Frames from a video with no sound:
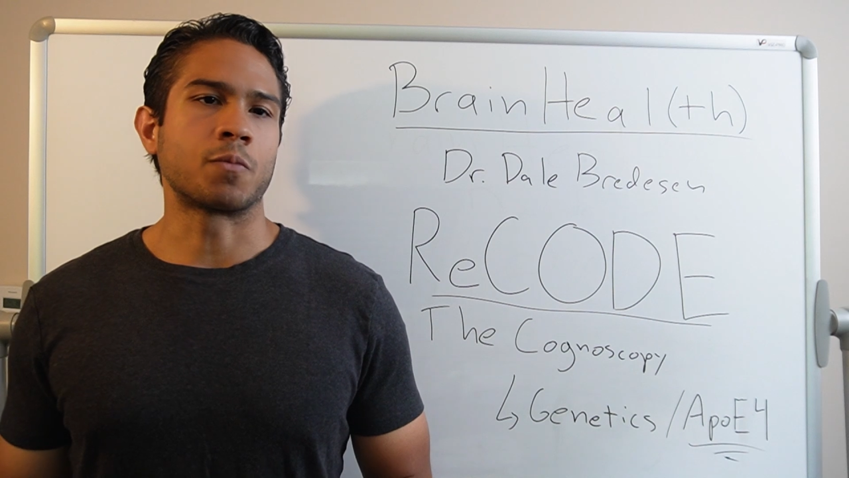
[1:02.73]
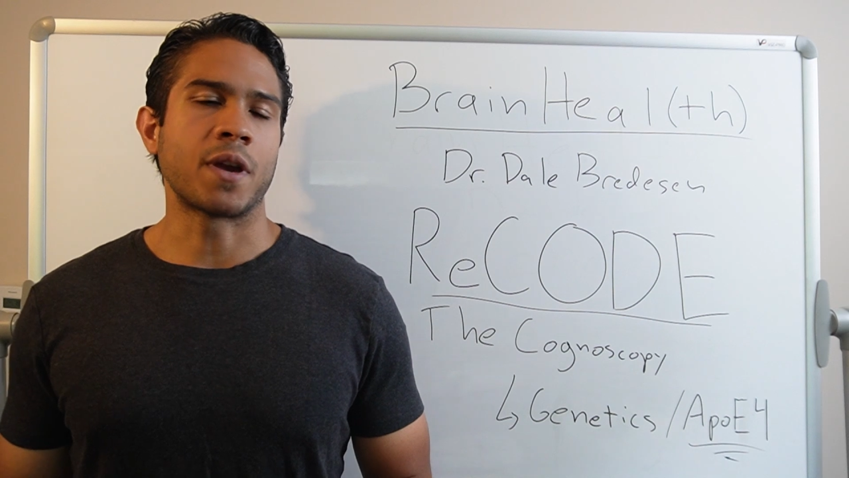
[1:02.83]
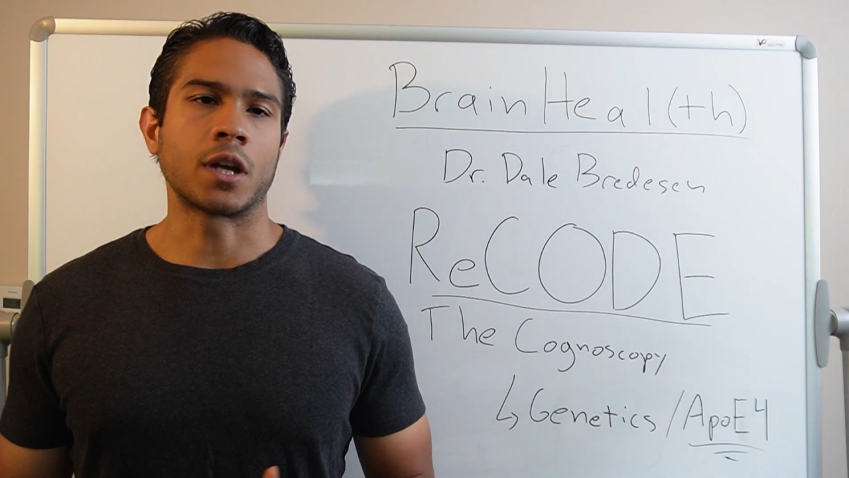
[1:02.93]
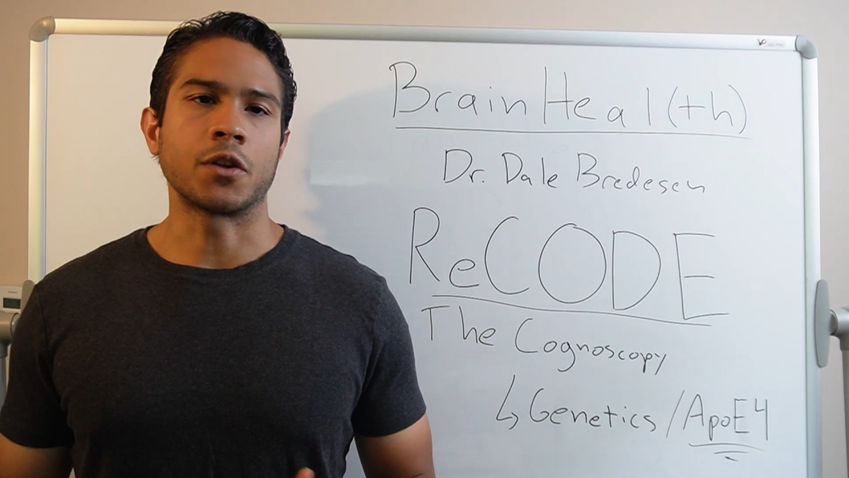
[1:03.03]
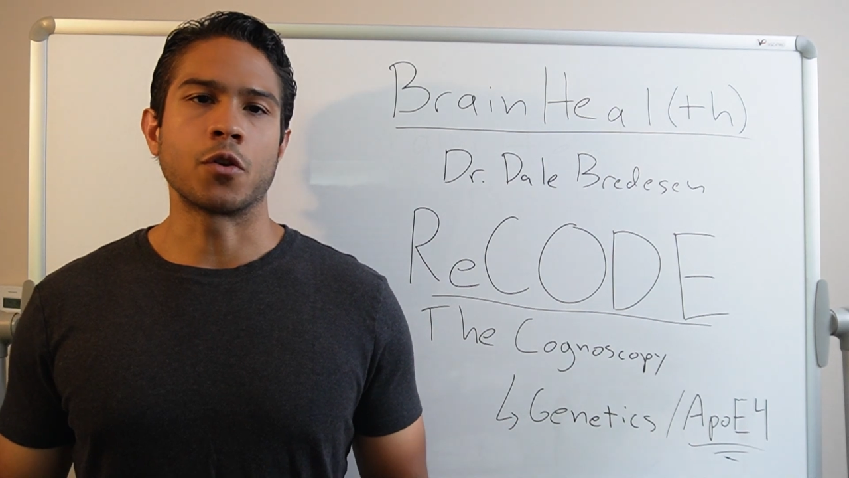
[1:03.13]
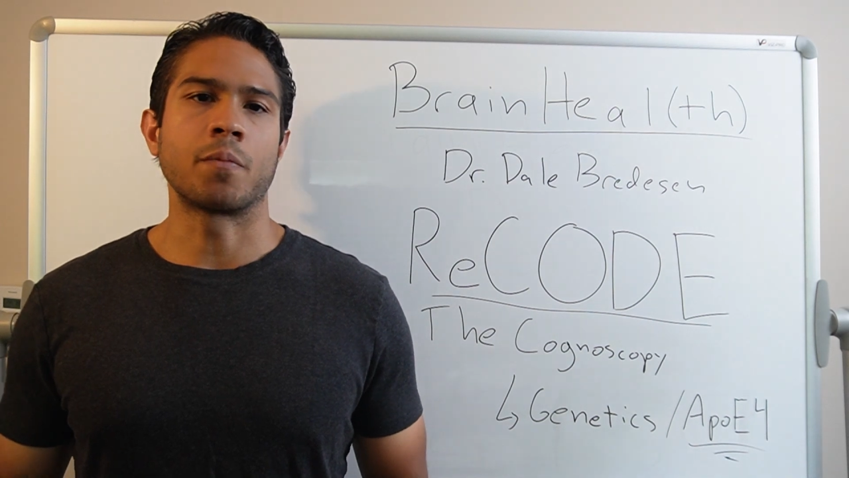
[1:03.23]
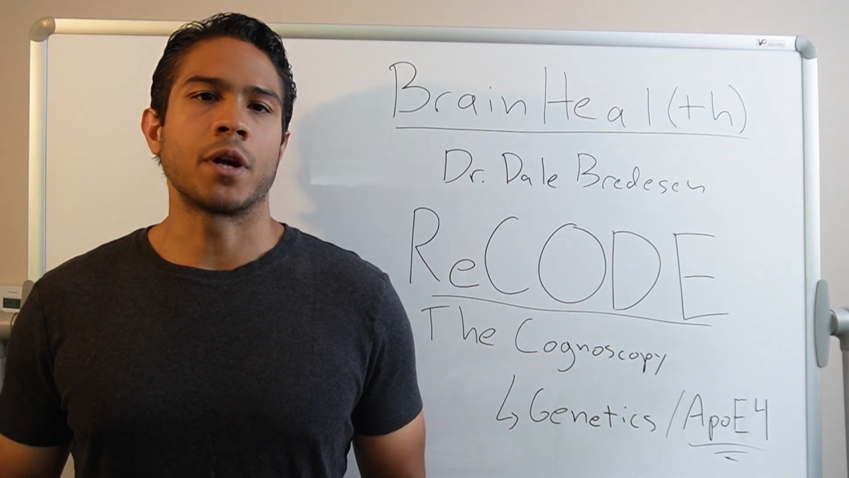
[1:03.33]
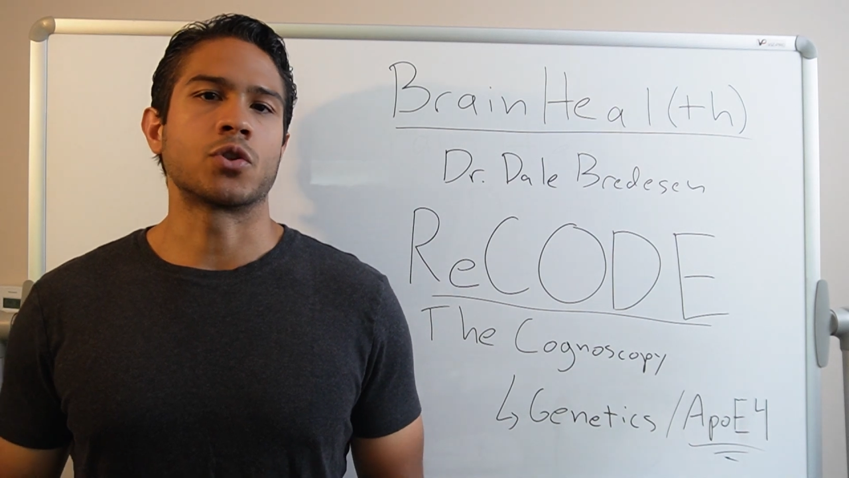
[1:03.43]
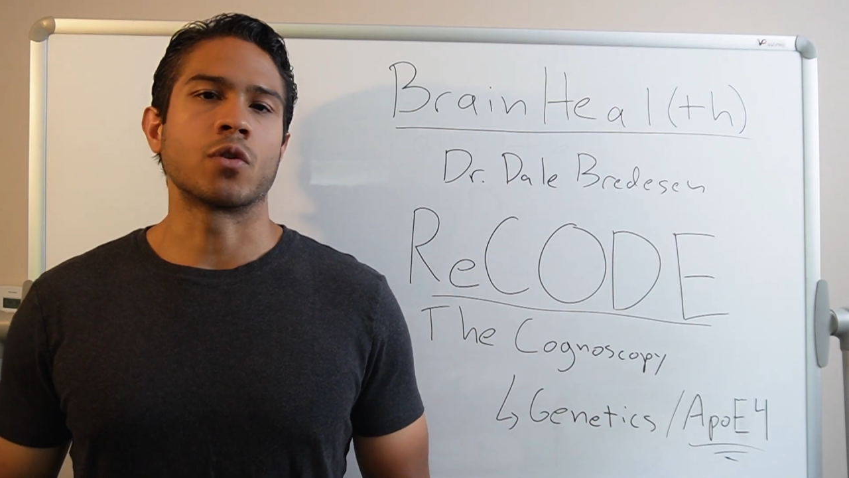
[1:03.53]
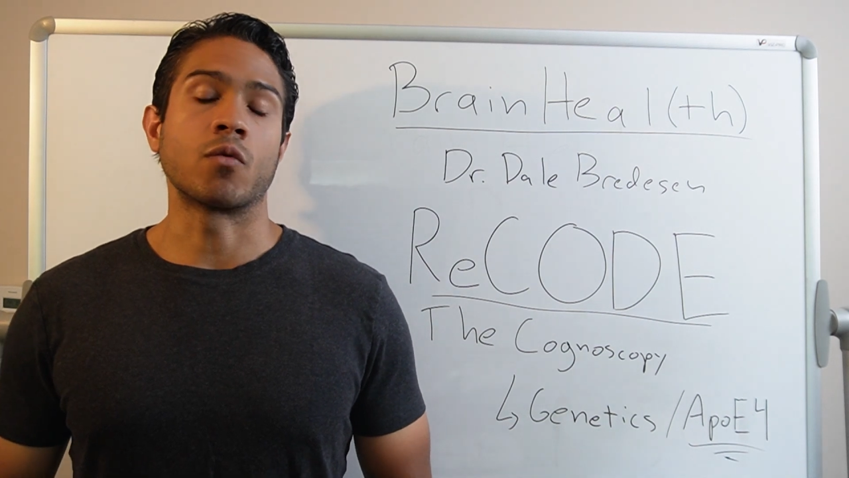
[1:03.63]
paint a clear
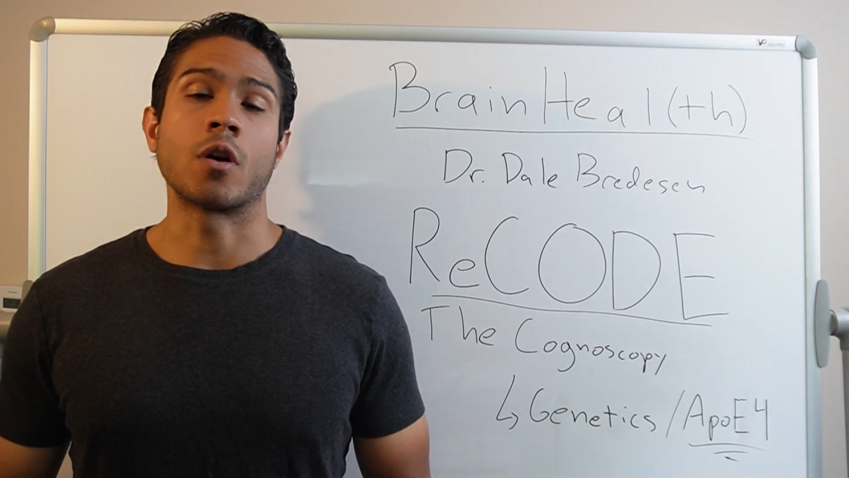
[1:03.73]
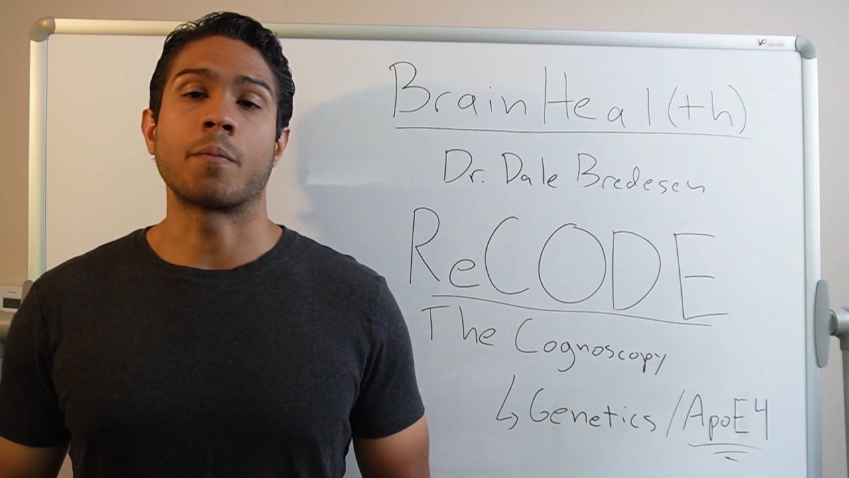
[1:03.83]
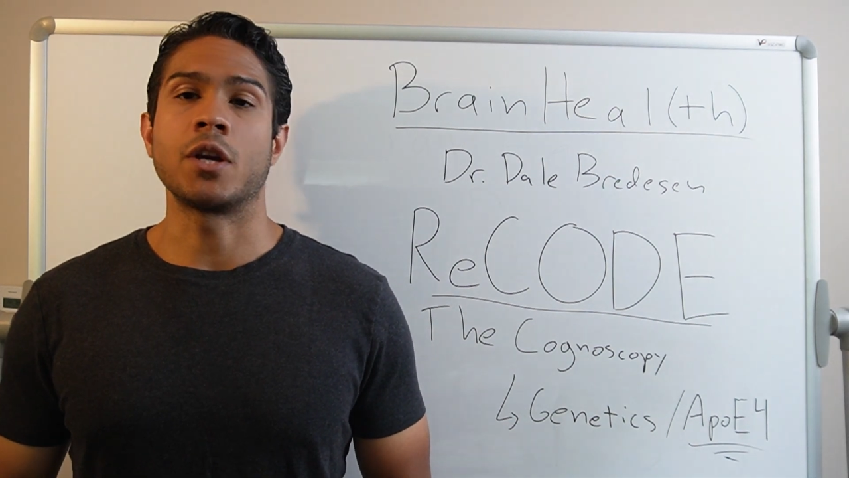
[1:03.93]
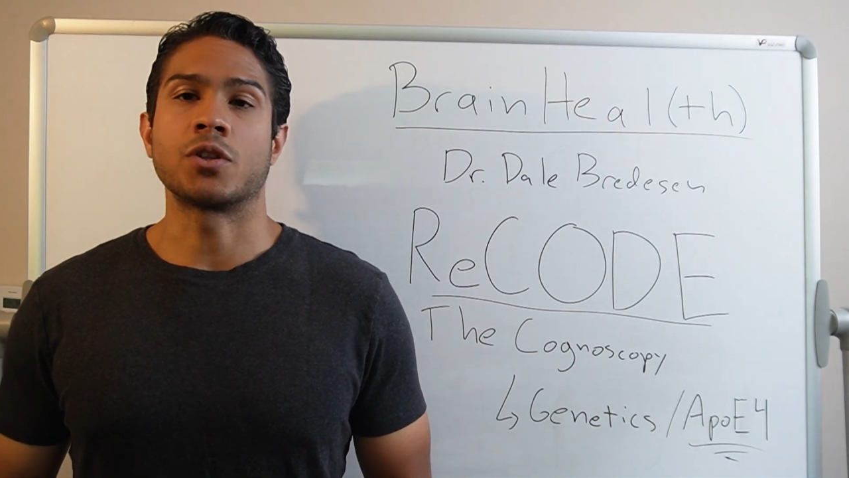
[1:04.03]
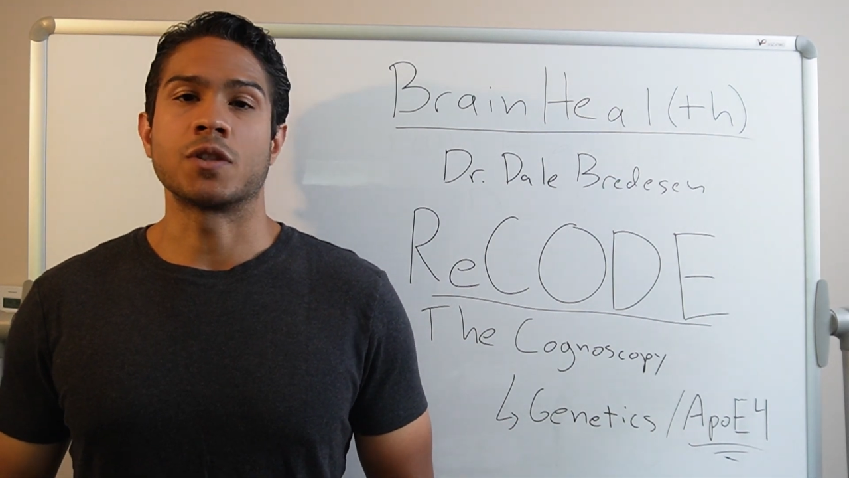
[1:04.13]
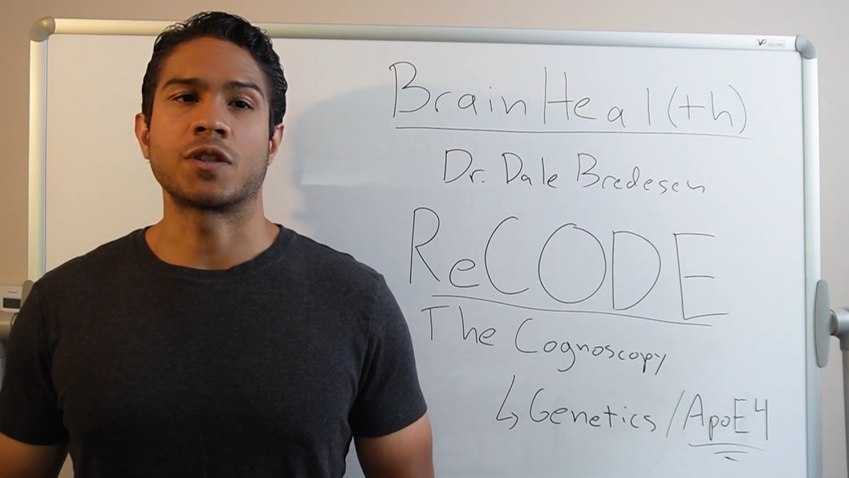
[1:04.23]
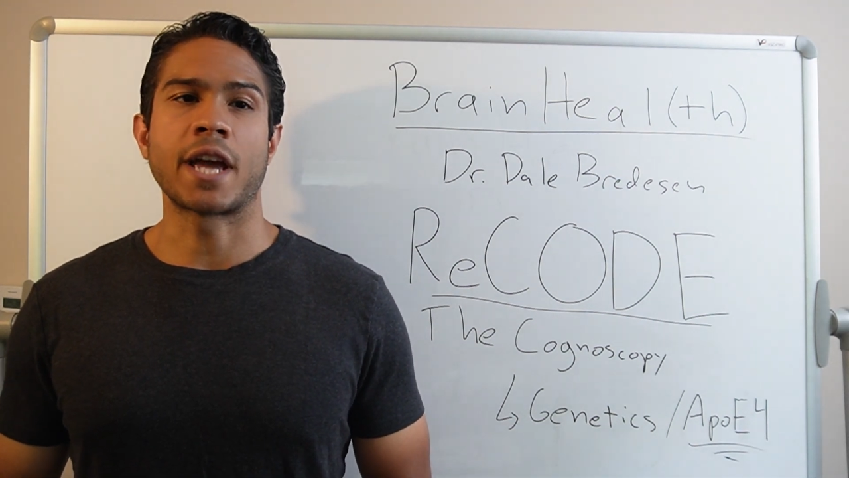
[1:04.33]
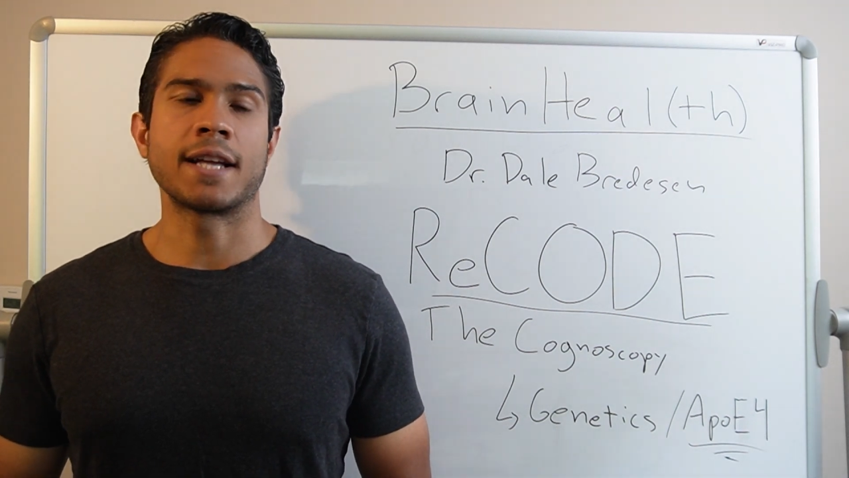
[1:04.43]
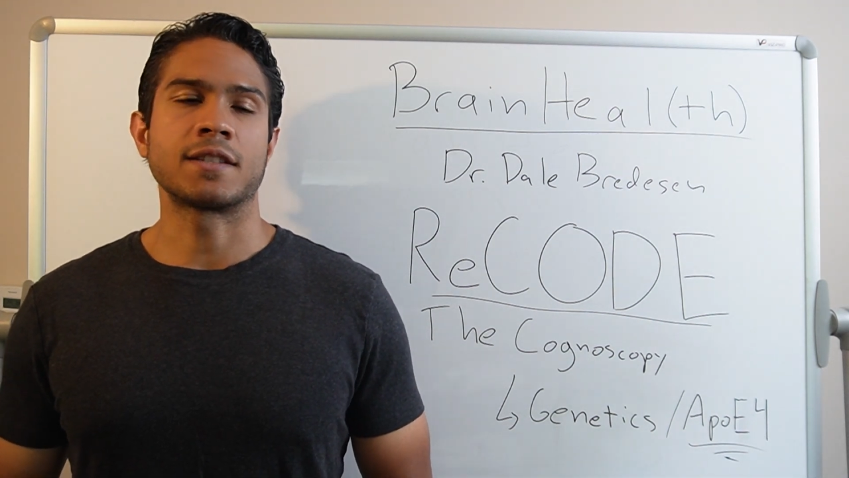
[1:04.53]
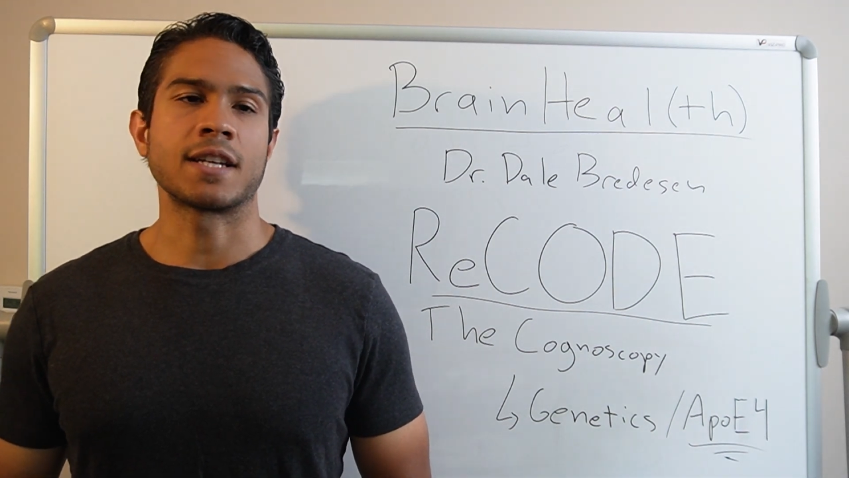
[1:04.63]
picture of where a patient
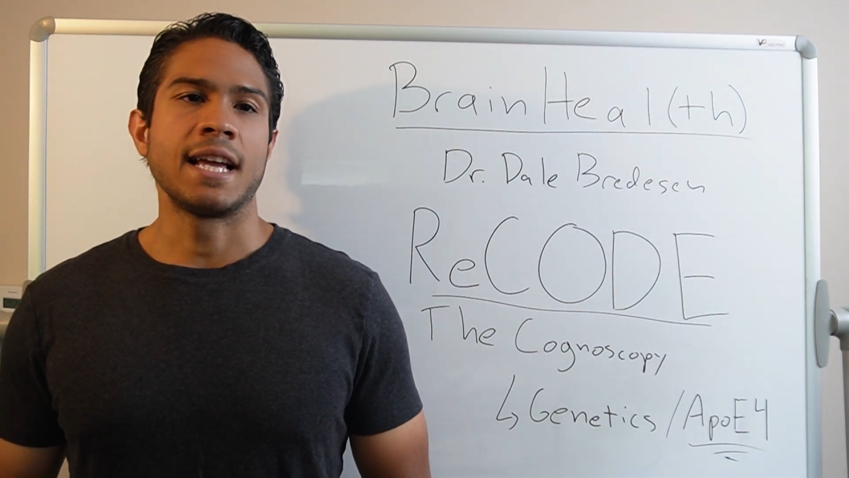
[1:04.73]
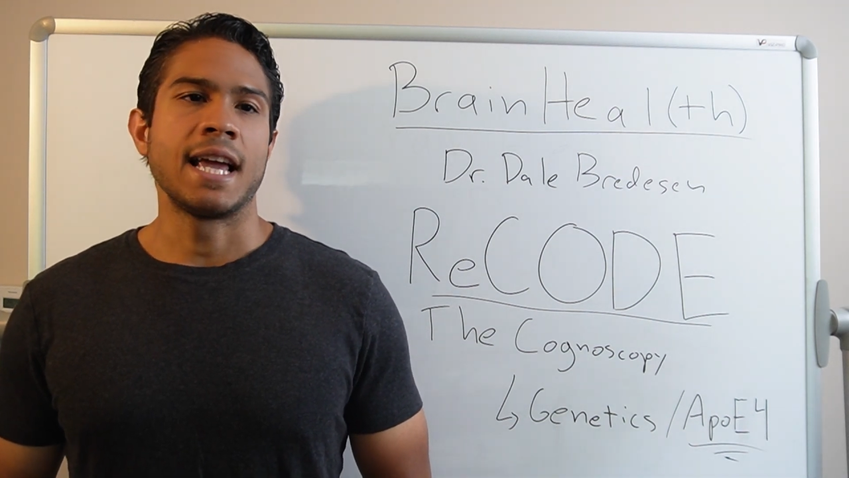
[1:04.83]
stands